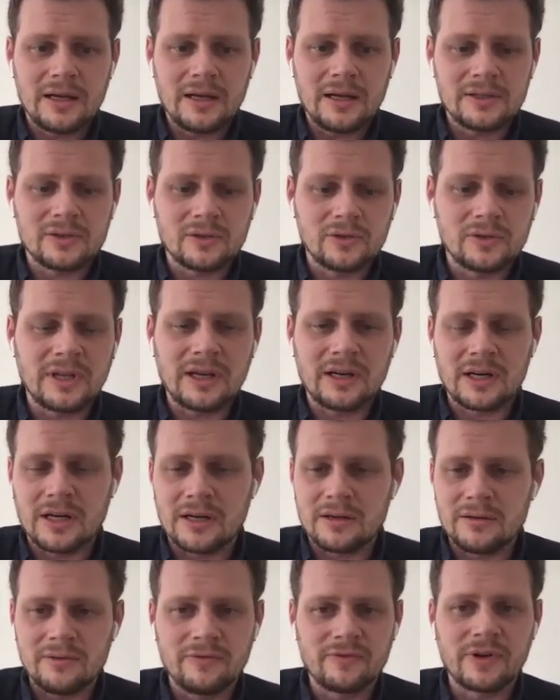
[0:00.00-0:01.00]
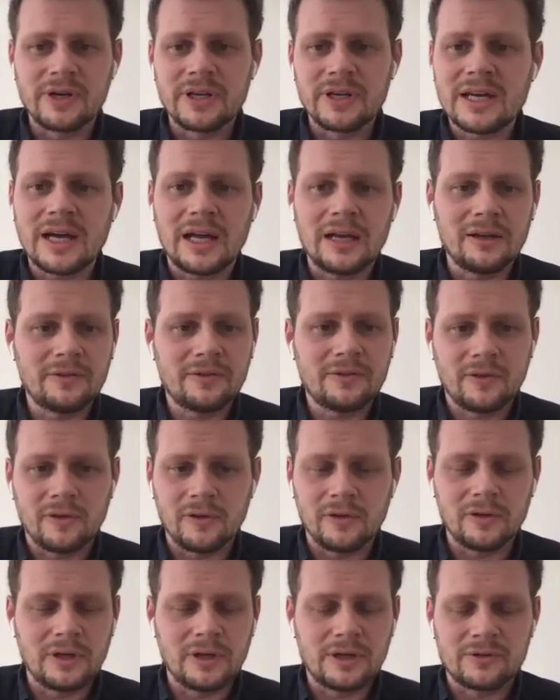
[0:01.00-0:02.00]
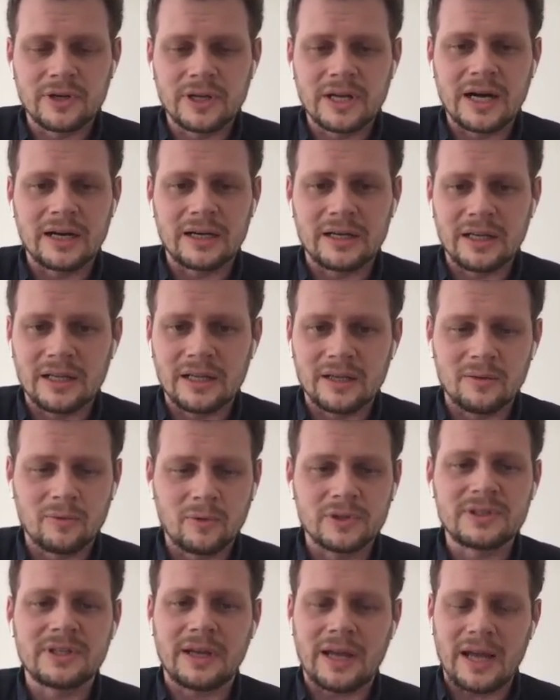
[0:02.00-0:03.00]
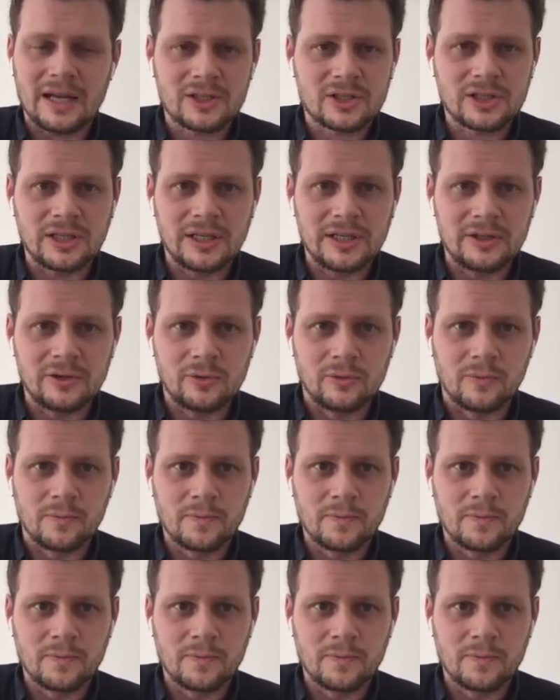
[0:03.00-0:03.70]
So they are very colorful regarding what they actually do.